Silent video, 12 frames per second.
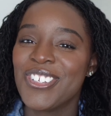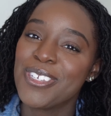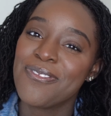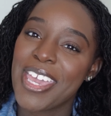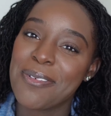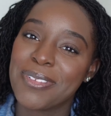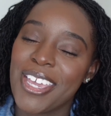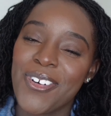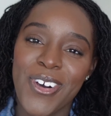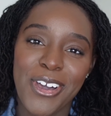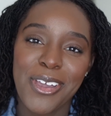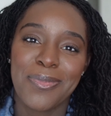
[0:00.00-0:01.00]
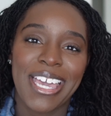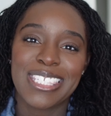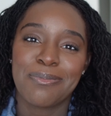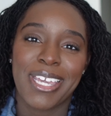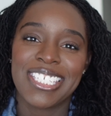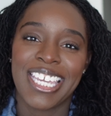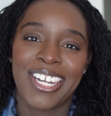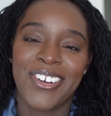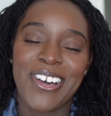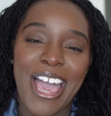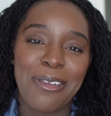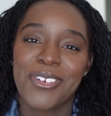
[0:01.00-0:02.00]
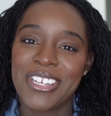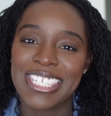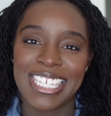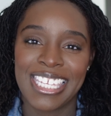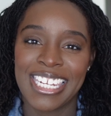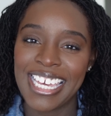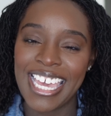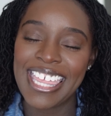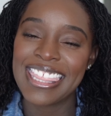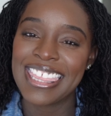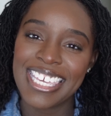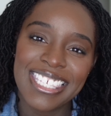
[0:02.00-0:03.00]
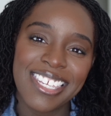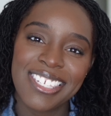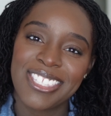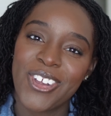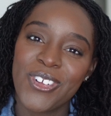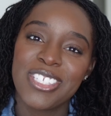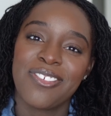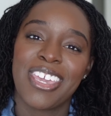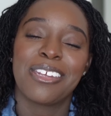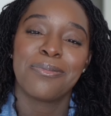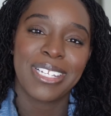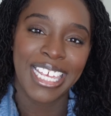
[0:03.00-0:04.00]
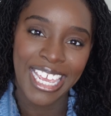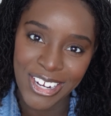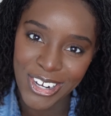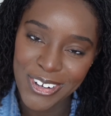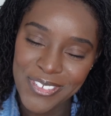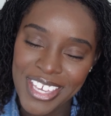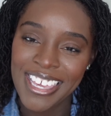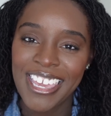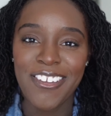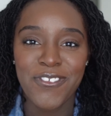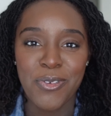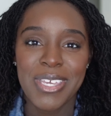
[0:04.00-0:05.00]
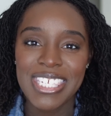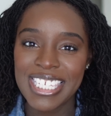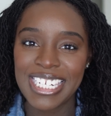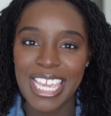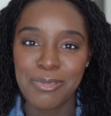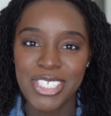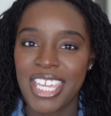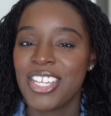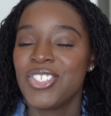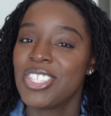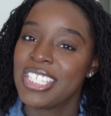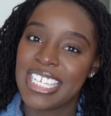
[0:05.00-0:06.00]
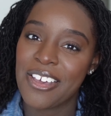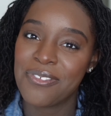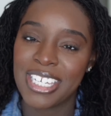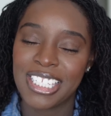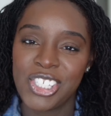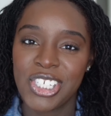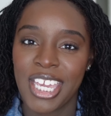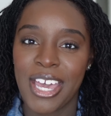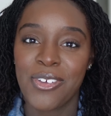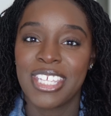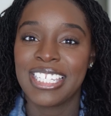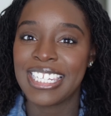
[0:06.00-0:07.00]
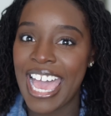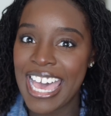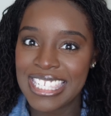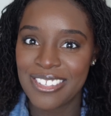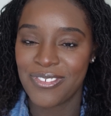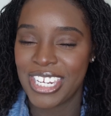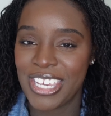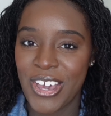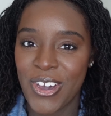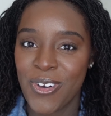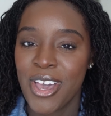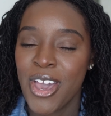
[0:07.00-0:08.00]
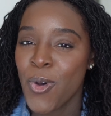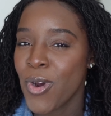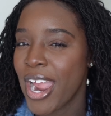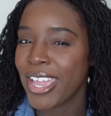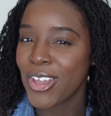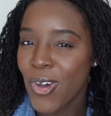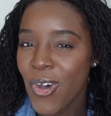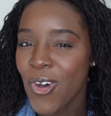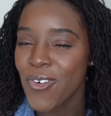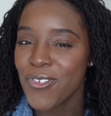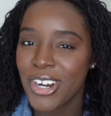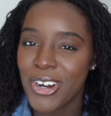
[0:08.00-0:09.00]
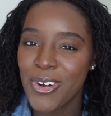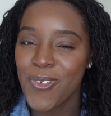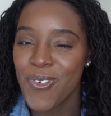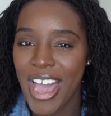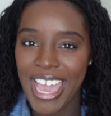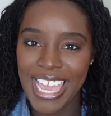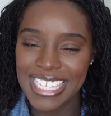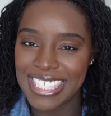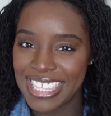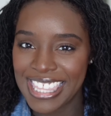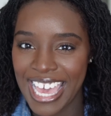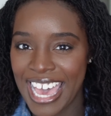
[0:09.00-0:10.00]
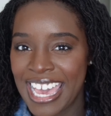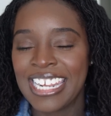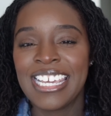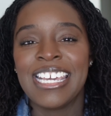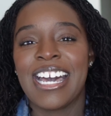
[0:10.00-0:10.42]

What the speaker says: YouTube family, welcome back to my channel. I'm Christina and this is the Cultivated Planner. If you missed the name change, then definitely check out the last video where I go over why I did that